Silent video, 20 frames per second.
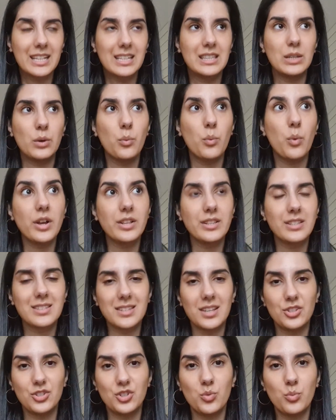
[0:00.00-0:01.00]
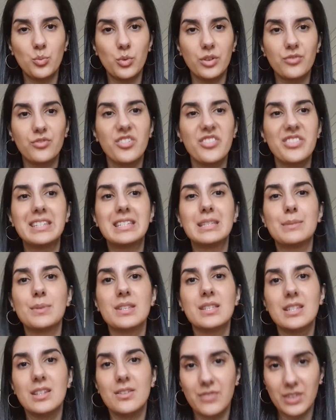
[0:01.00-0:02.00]
the ones that you want for this
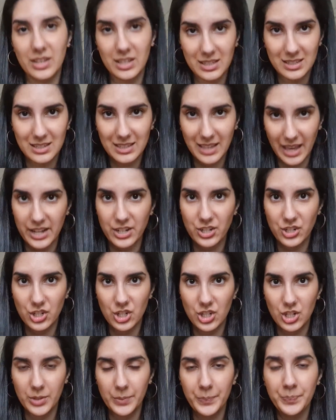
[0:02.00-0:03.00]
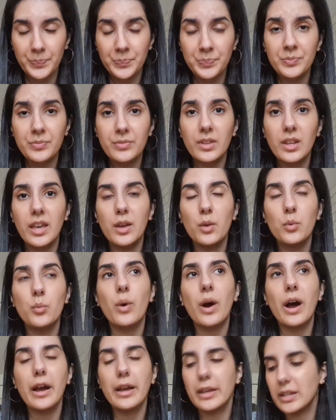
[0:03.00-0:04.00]
specific sketch. And
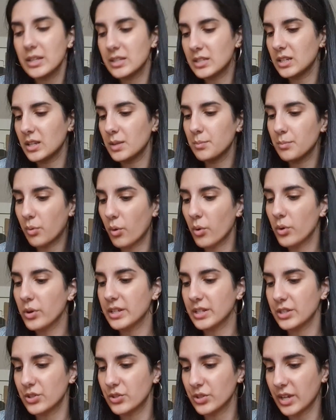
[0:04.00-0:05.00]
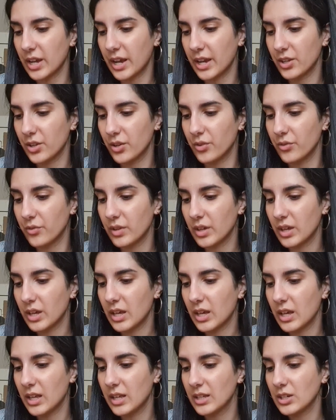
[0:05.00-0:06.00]
why is it important to kind of
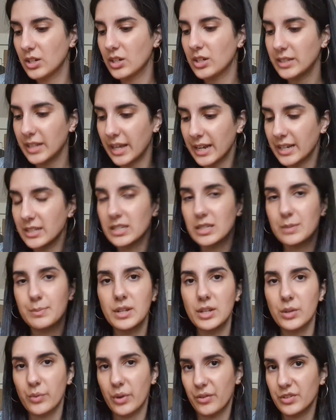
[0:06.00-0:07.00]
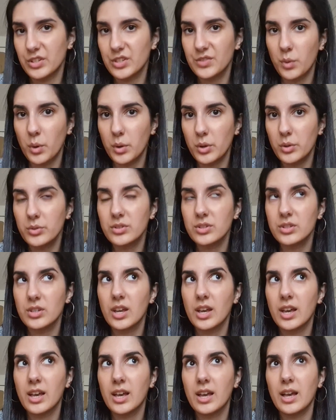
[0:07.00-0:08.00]
collect as many reference photos
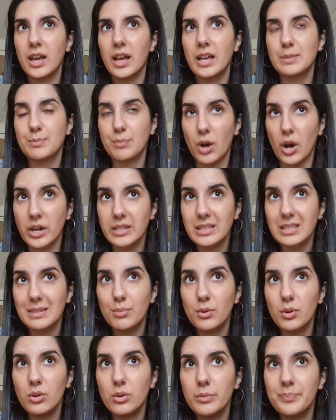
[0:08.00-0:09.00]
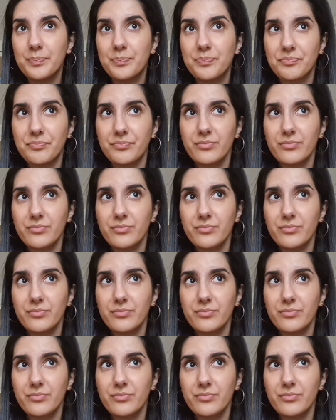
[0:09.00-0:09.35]
as possible?